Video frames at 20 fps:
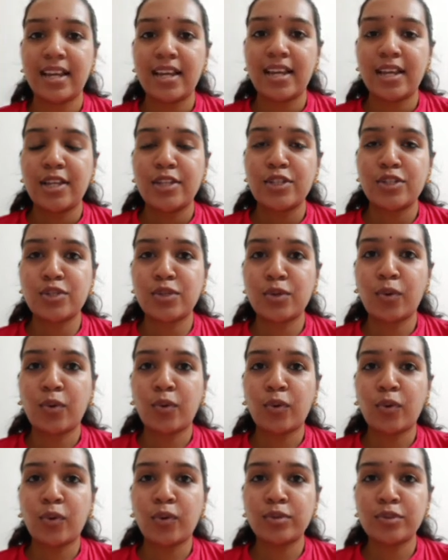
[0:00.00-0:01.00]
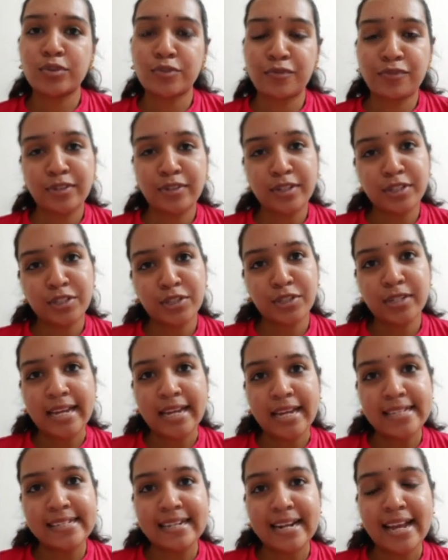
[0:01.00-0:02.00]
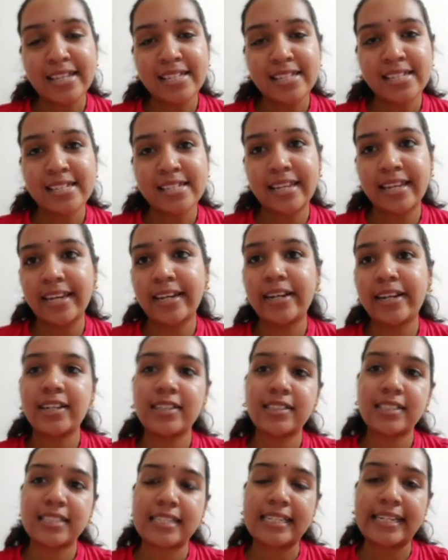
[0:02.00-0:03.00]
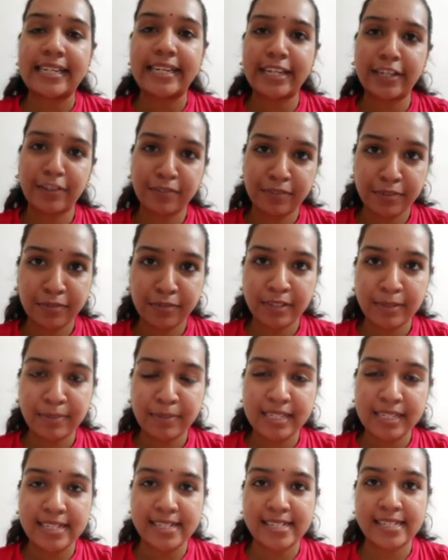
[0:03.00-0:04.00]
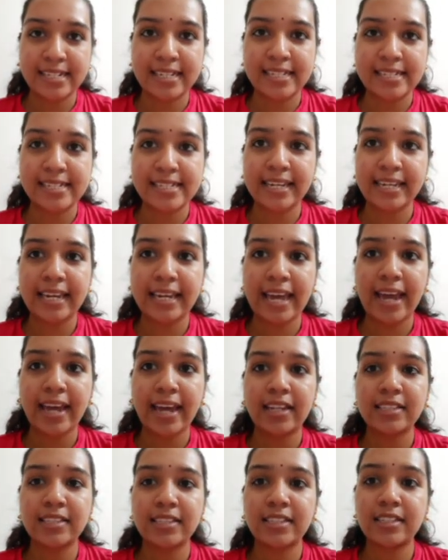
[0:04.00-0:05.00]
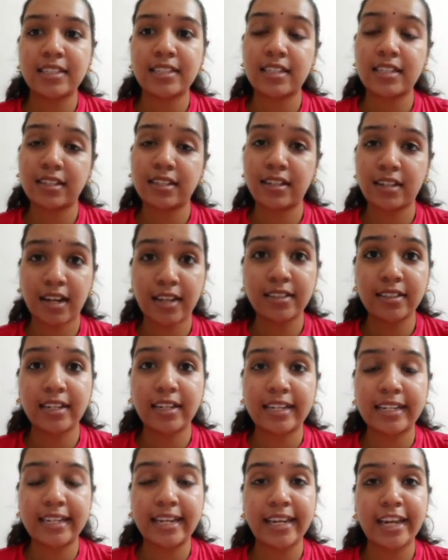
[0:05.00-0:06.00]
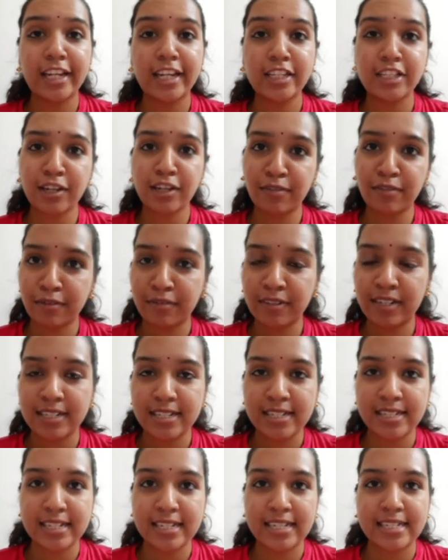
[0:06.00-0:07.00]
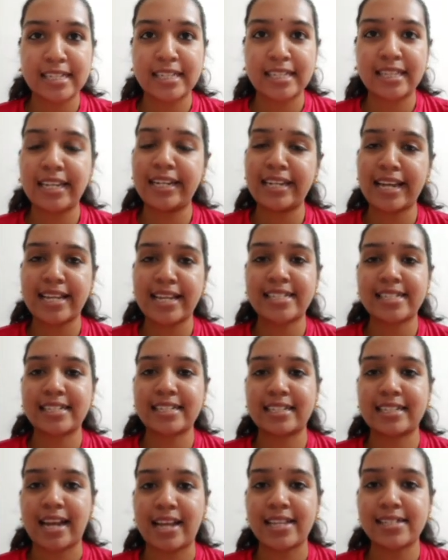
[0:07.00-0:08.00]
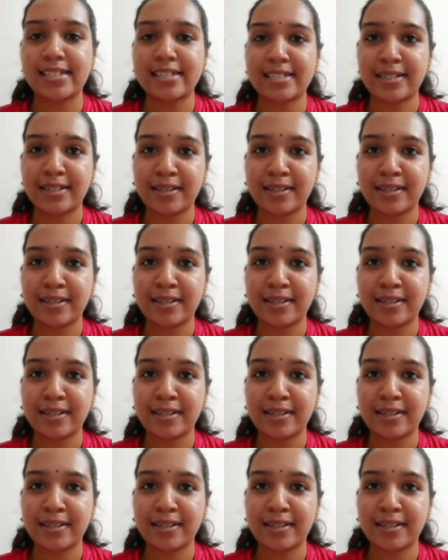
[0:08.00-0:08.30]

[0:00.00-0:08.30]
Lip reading: So for today's class, till here we will be discussing, and the other indicator we will discuss in the next class.